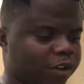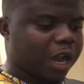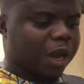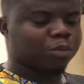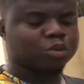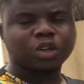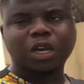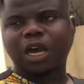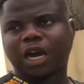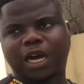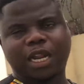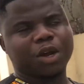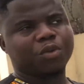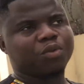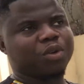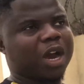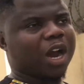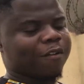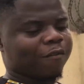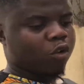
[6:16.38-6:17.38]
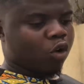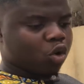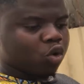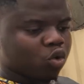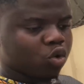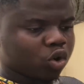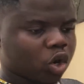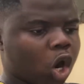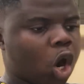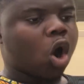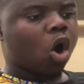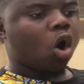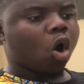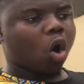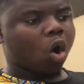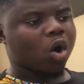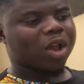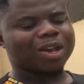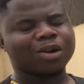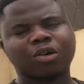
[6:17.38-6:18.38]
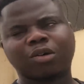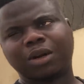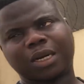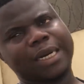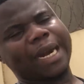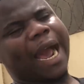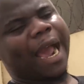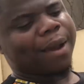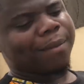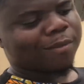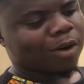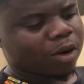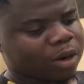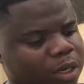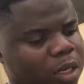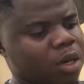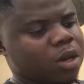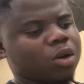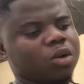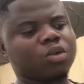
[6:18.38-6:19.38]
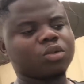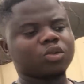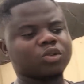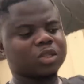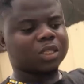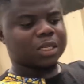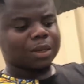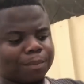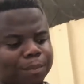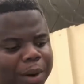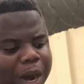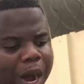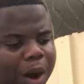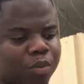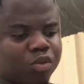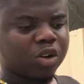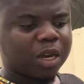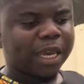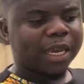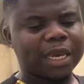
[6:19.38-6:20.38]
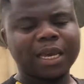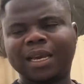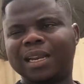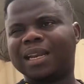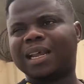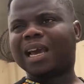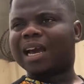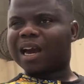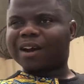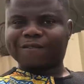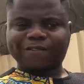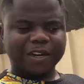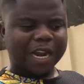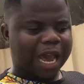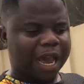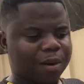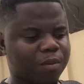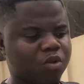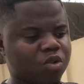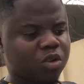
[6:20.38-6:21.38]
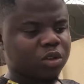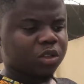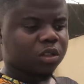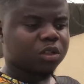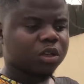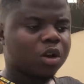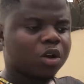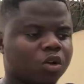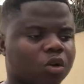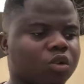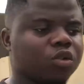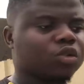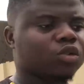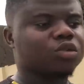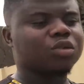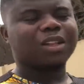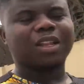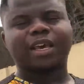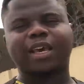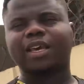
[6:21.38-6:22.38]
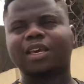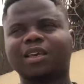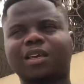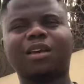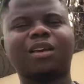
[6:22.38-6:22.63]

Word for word: you come to Ghana, we have gold, oil, diamond. Mm -hmm. Go to Zimbabwe, they have diamonds. Go to like